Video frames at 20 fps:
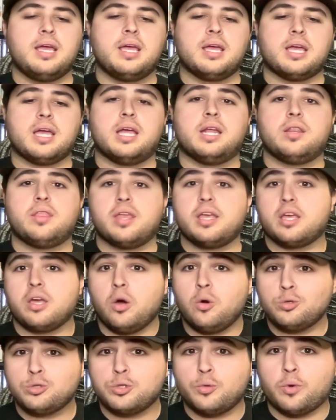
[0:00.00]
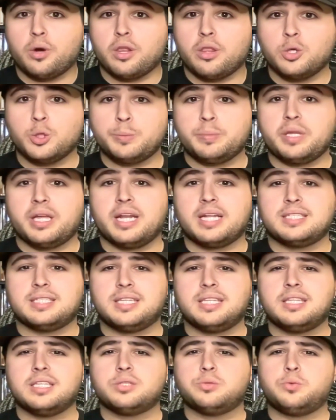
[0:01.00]
And they go to one of those planets.
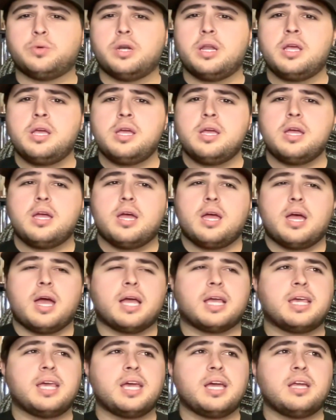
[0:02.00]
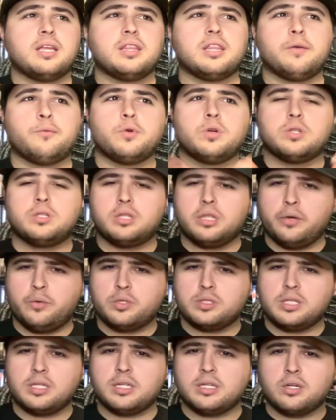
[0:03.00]
In this one, there
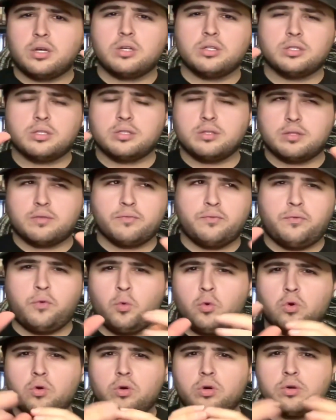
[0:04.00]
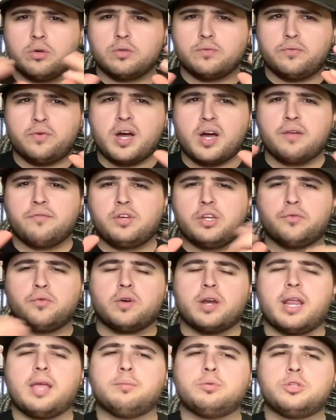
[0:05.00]
was like 4 or 5 different names